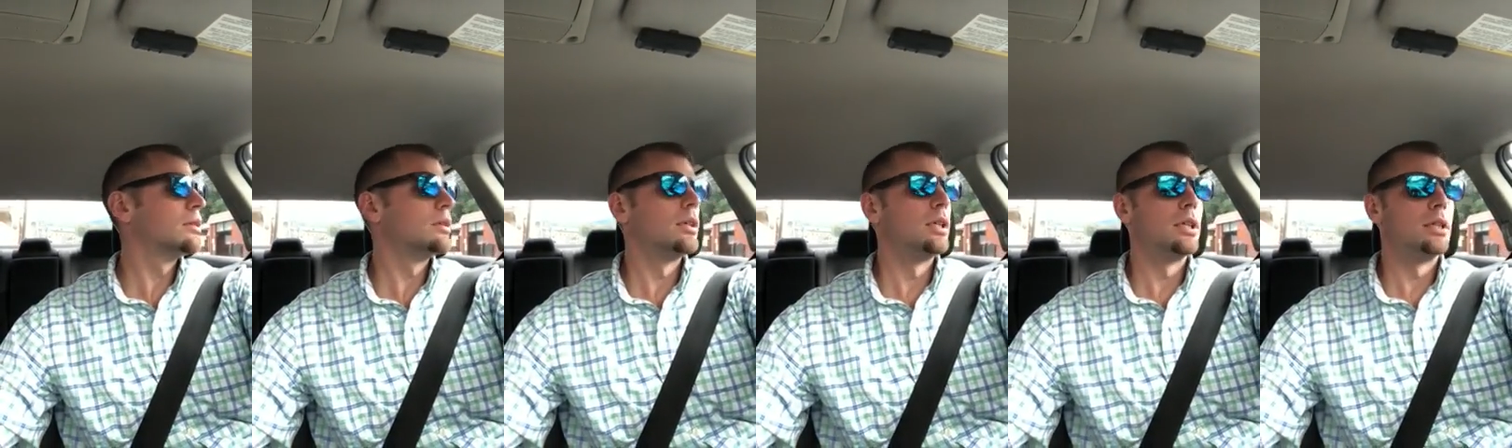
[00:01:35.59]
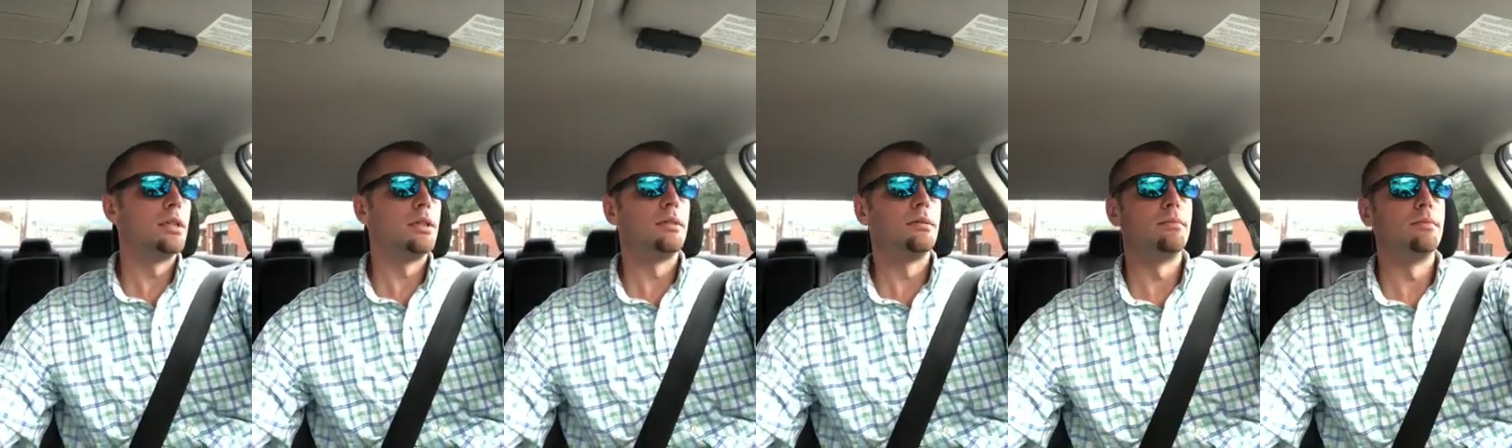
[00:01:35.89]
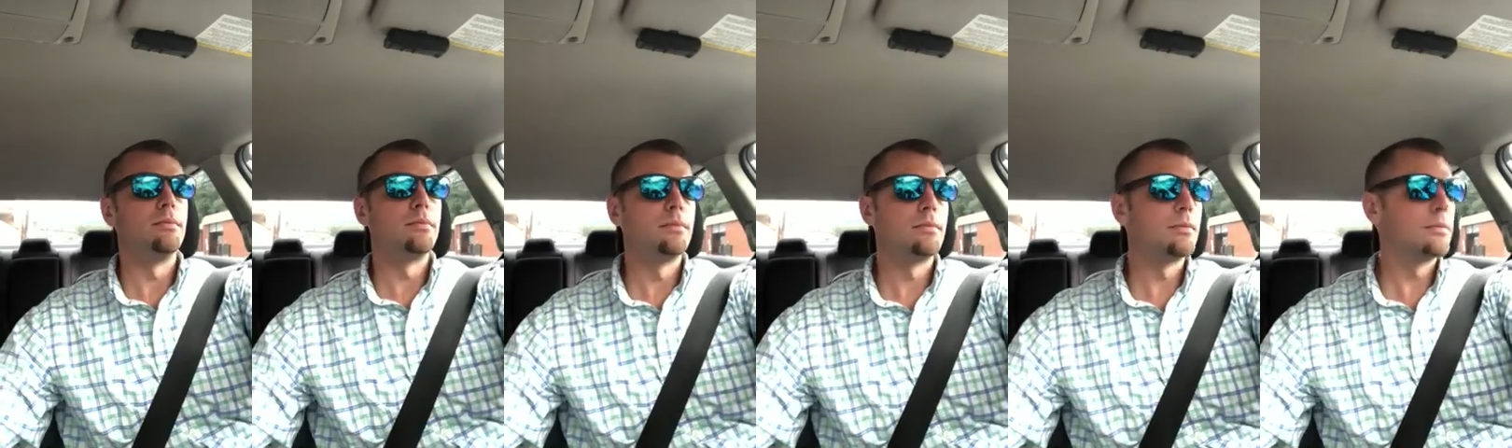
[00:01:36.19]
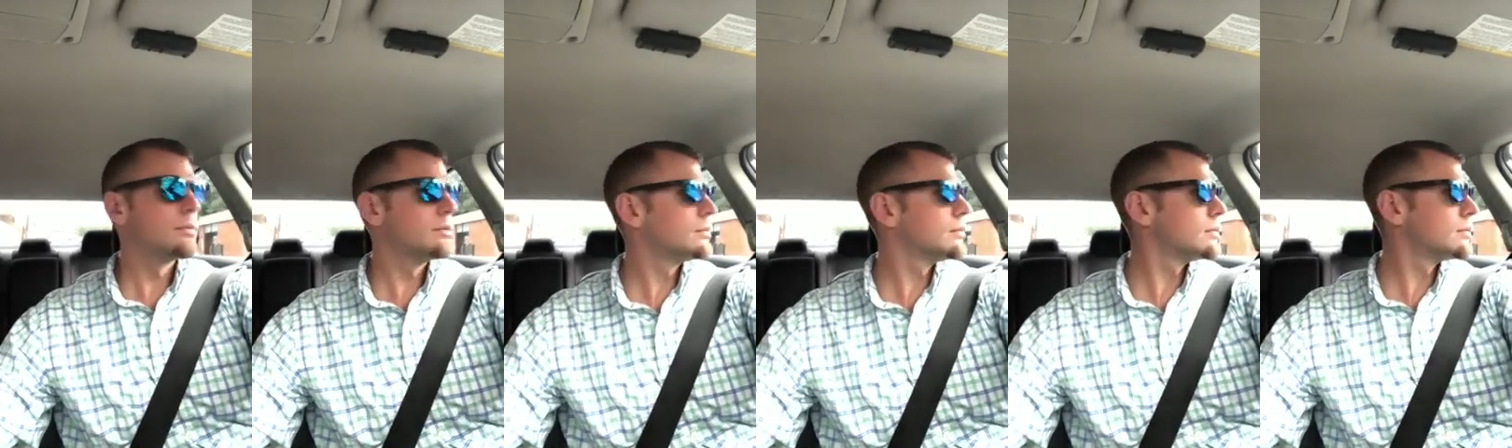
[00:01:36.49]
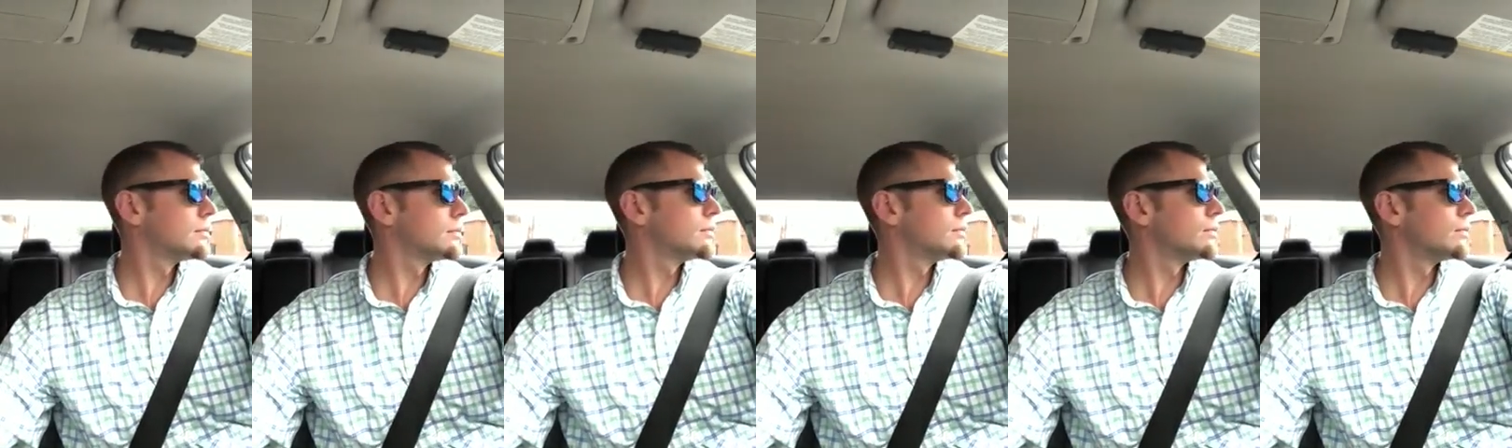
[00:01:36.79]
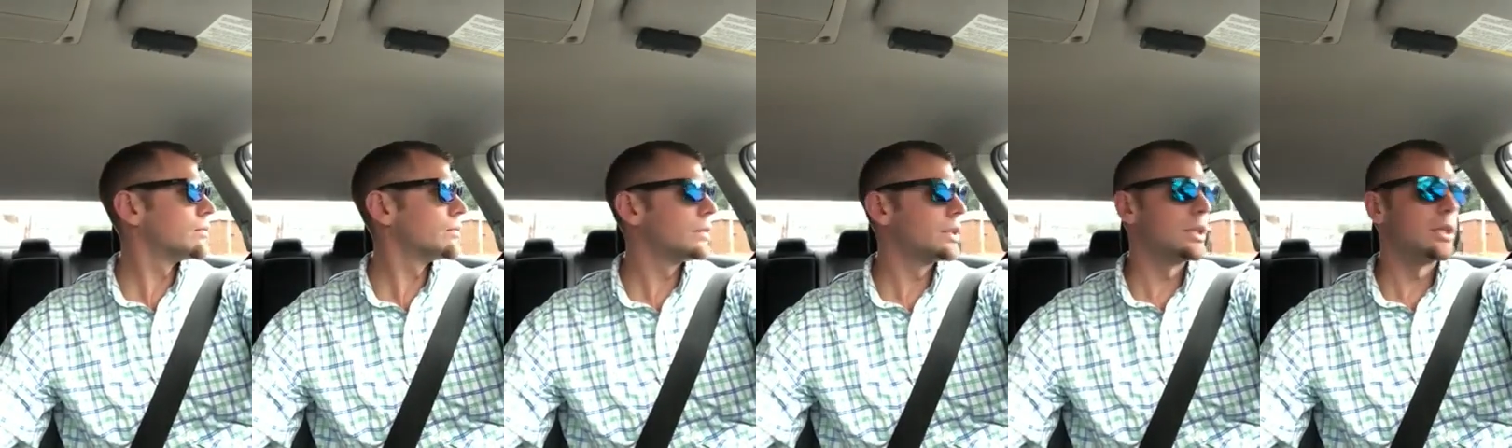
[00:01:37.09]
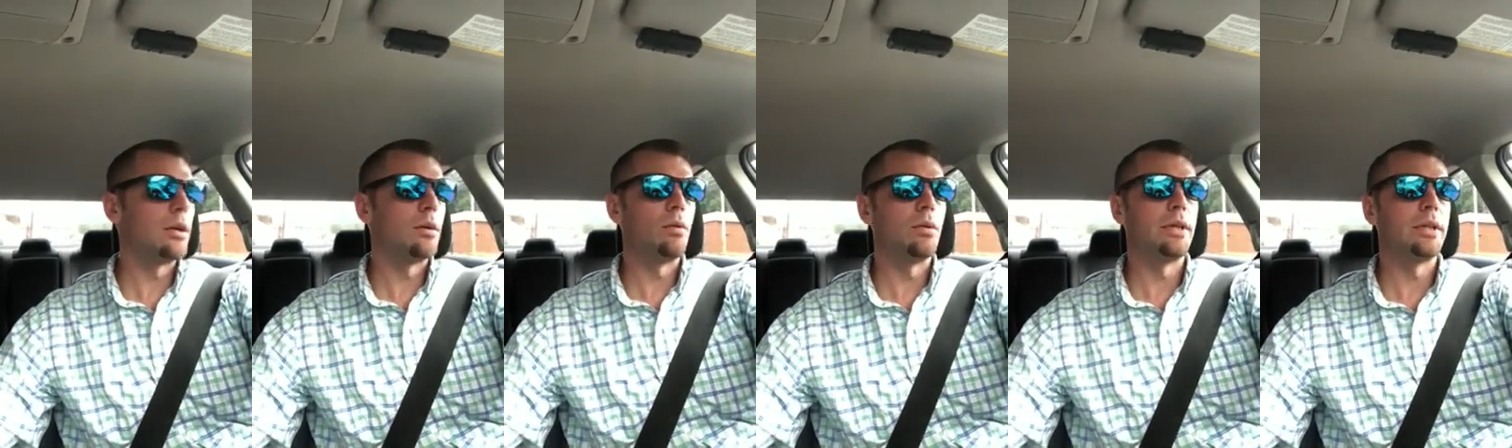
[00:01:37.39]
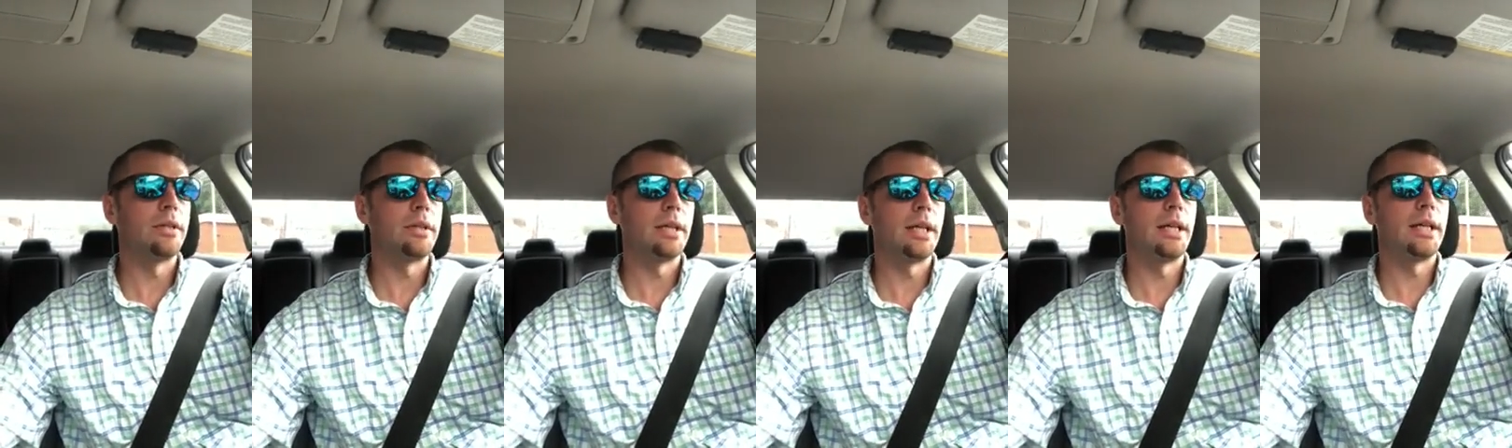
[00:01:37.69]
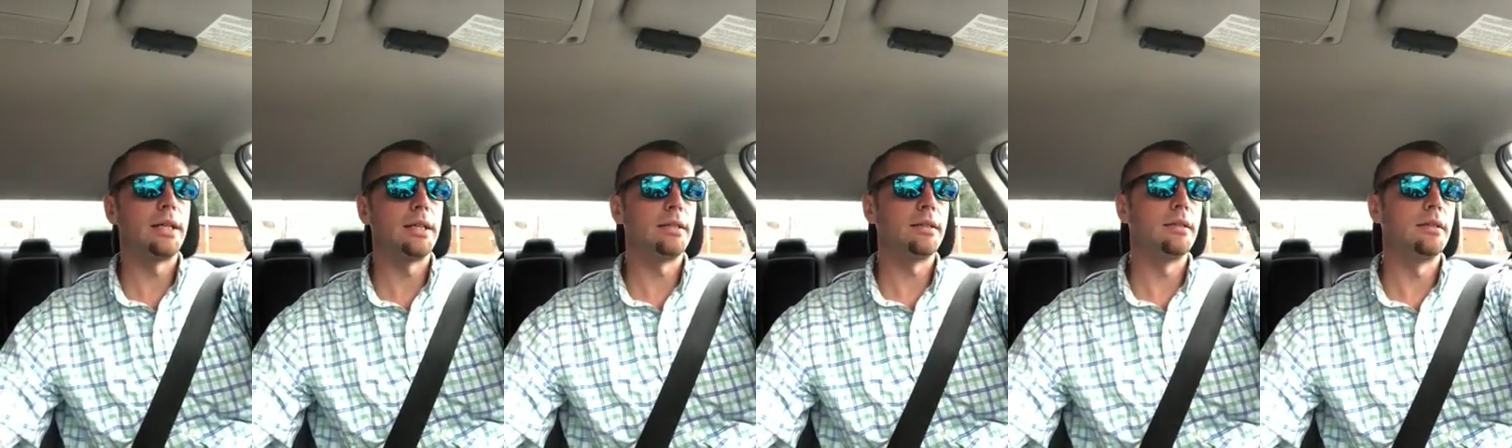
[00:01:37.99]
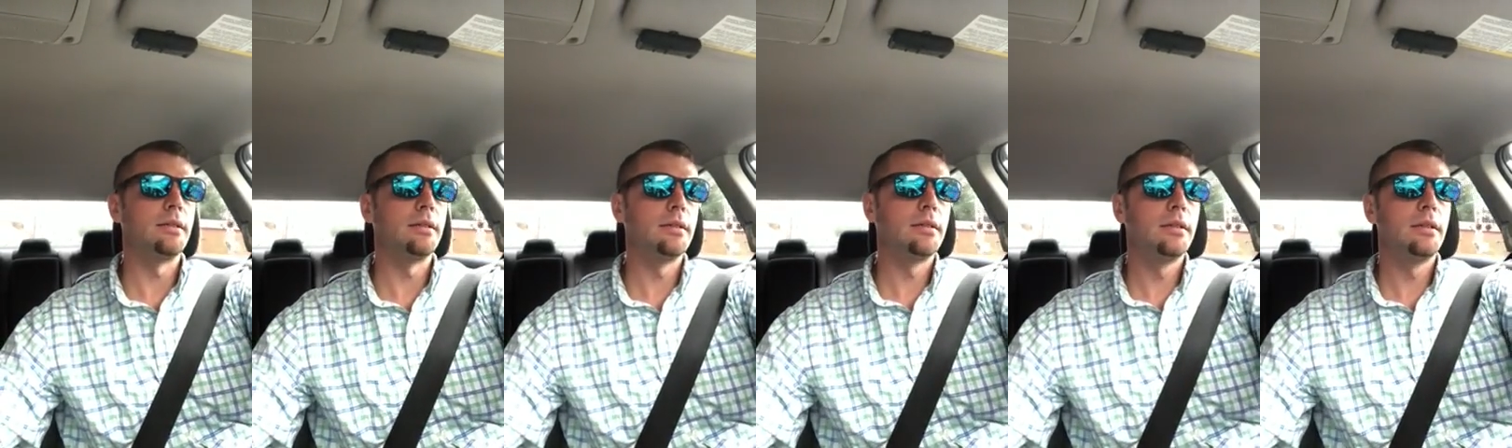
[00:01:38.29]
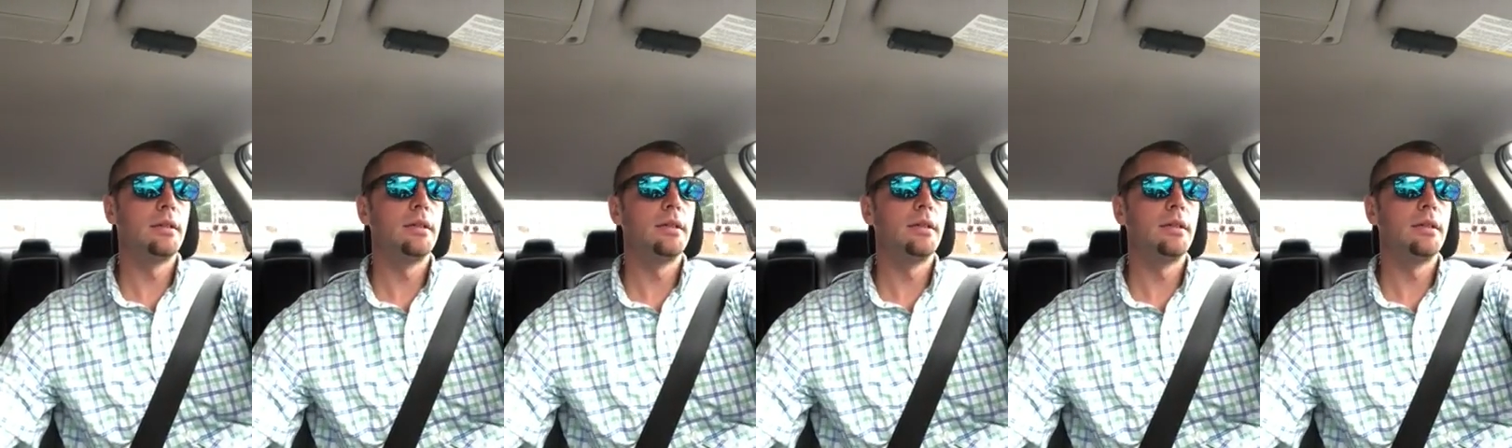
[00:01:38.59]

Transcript: Um, you know, with that and